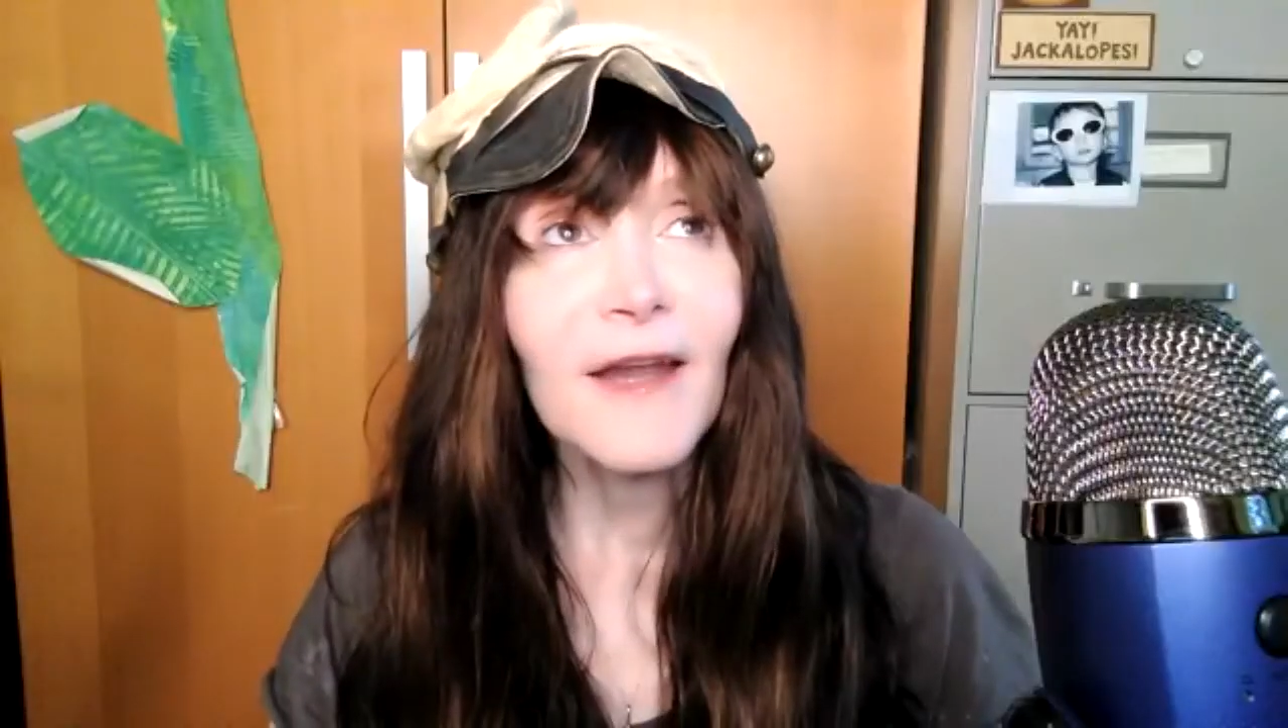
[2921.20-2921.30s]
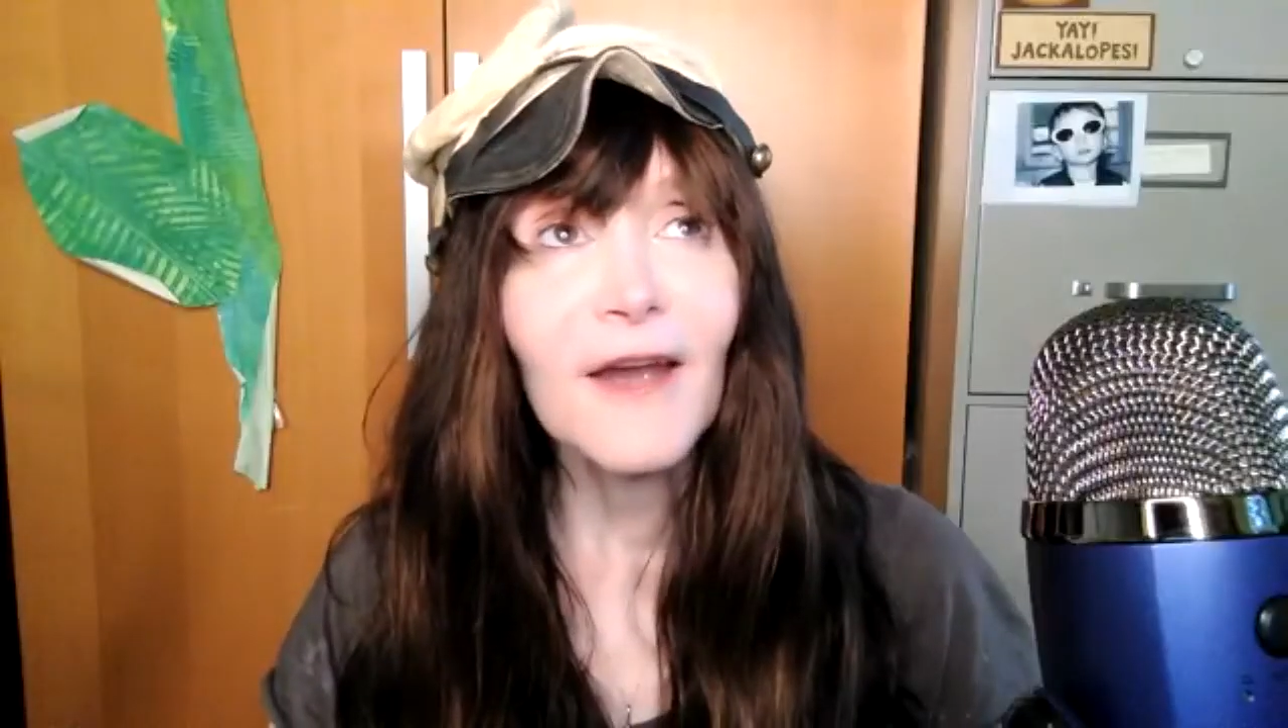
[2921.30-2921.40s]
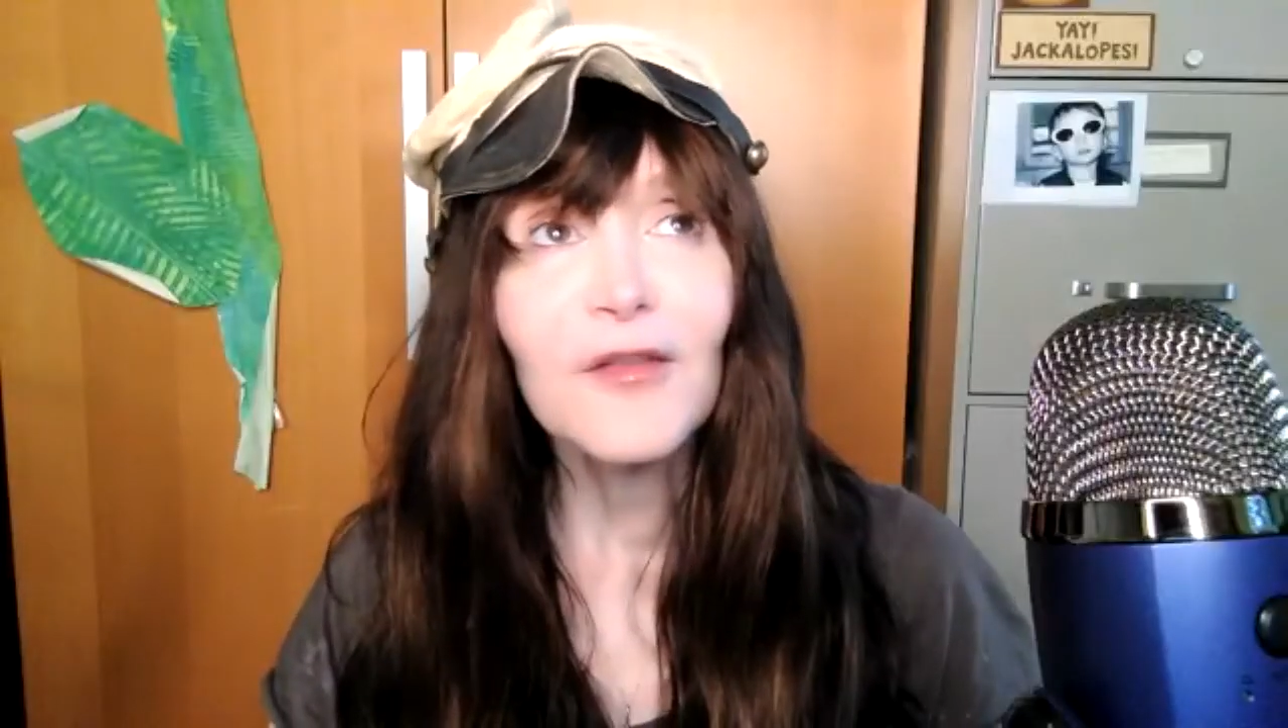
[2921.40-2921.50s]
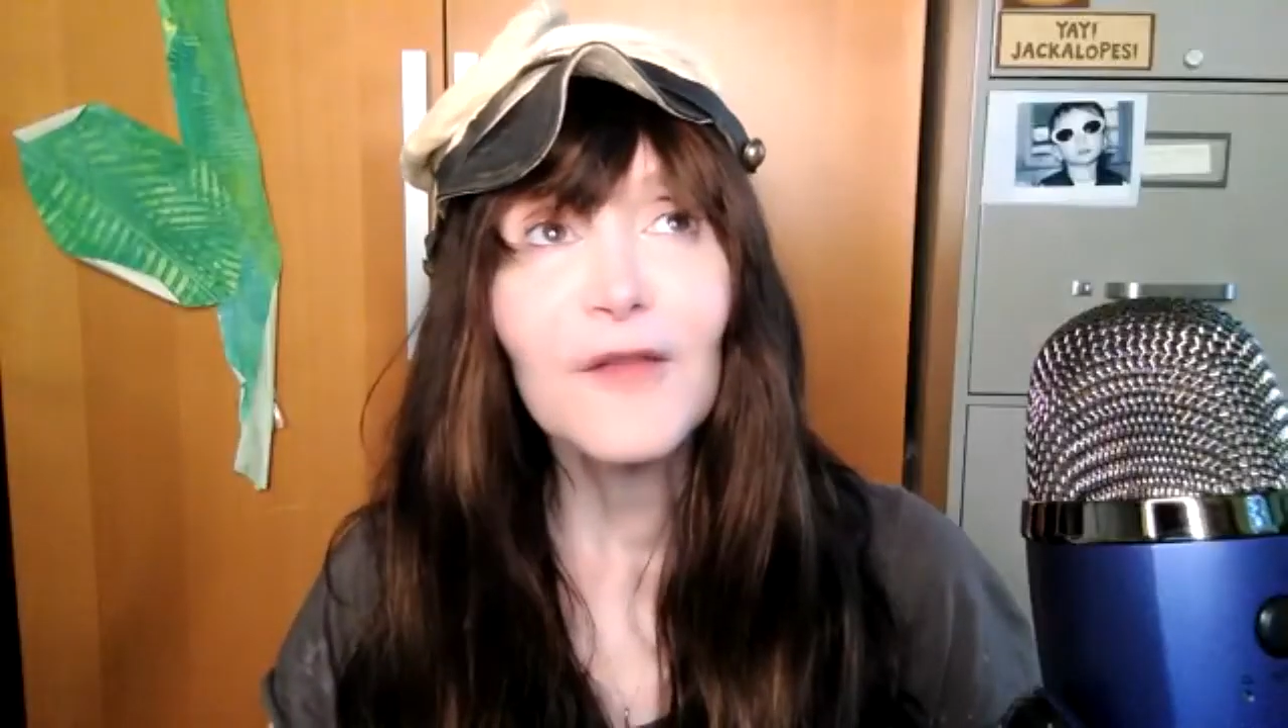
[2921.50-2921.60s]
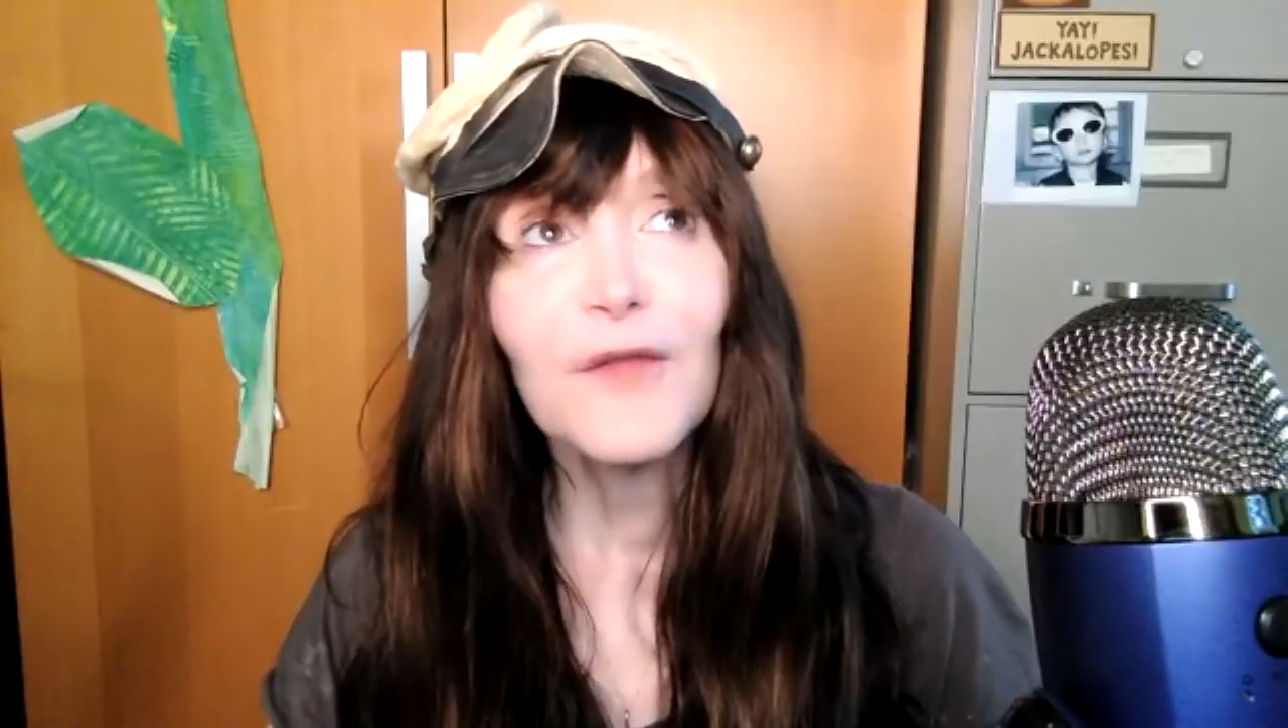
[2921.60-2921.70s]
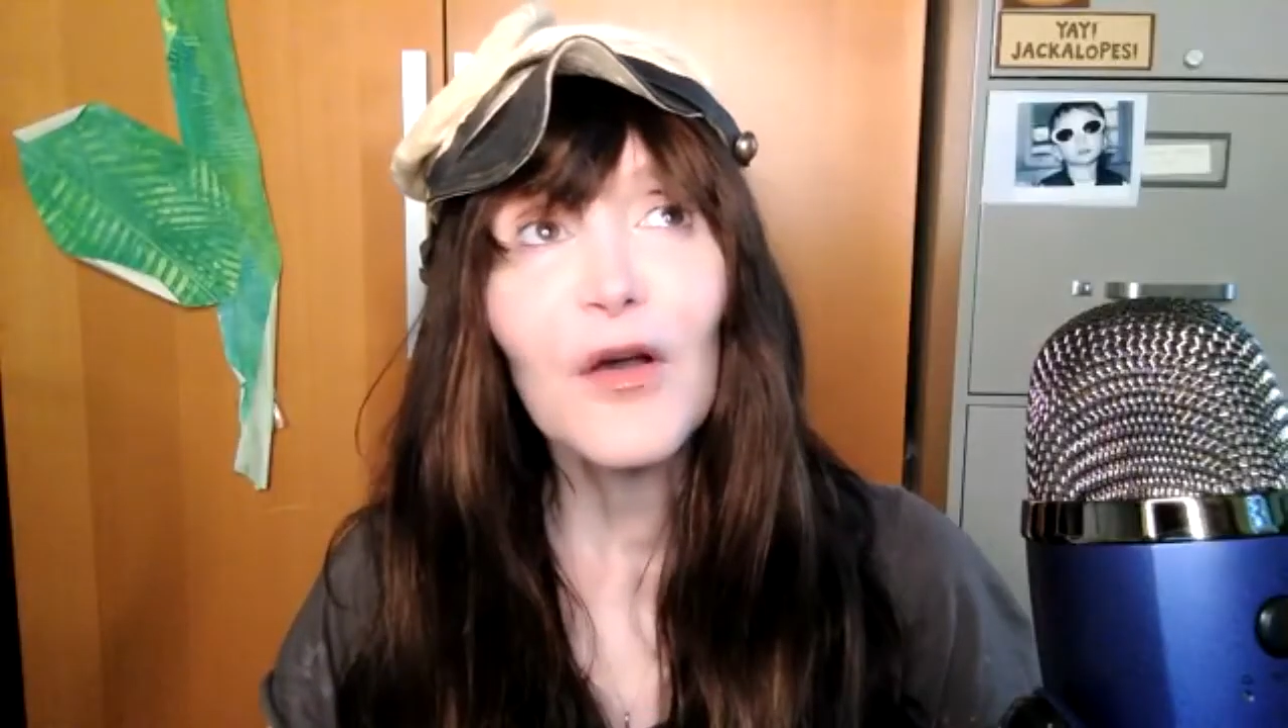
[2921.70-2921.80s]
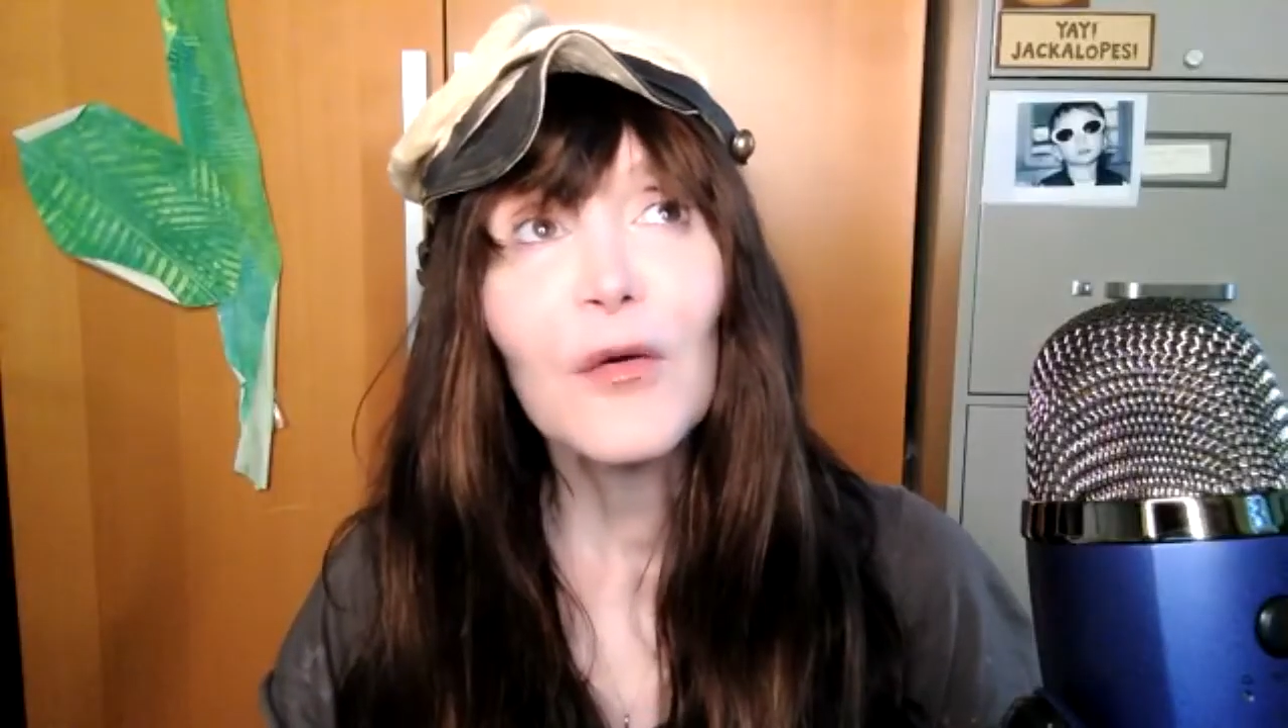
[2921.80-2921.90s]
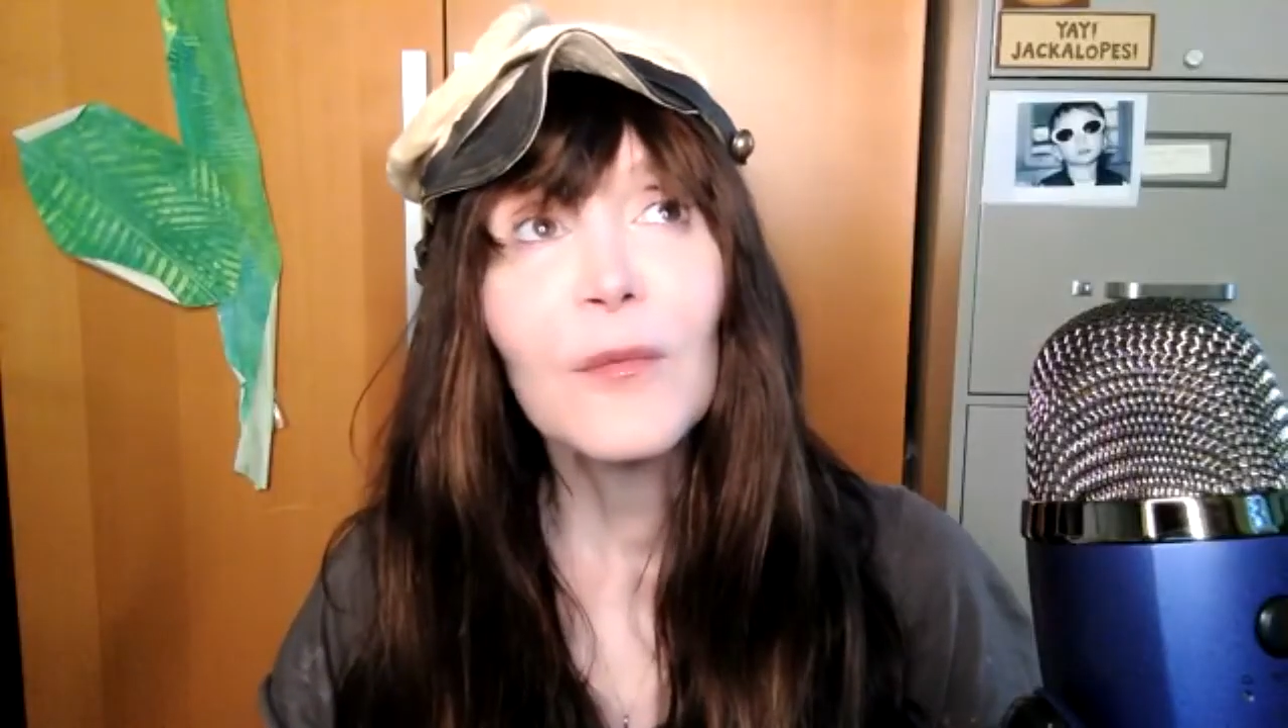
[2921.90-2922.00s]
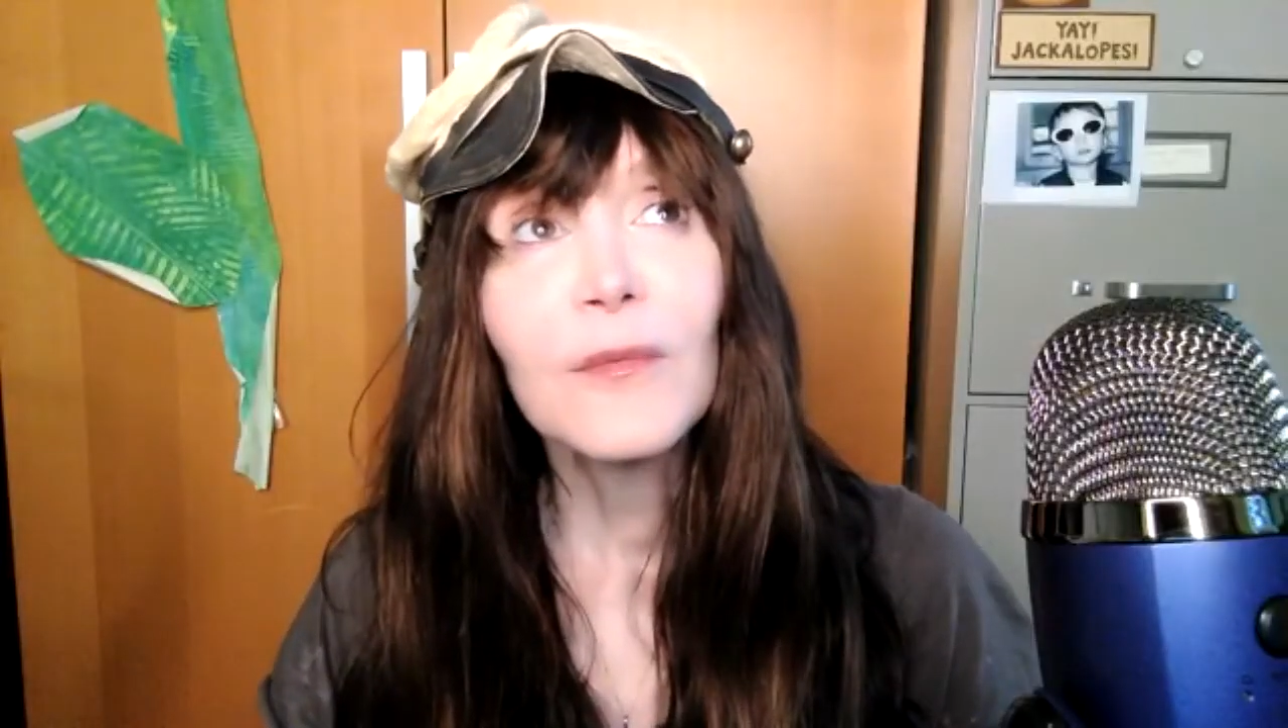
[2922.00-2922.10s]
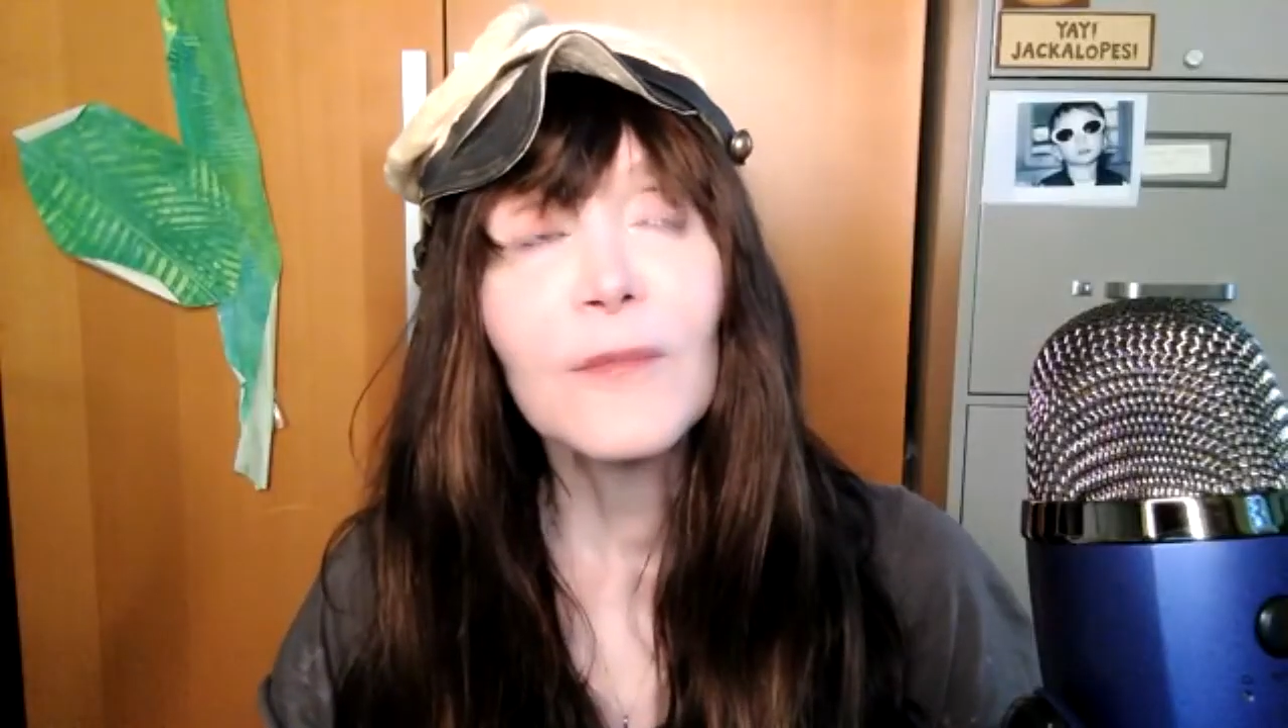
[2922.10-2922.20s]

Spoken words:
I love the whole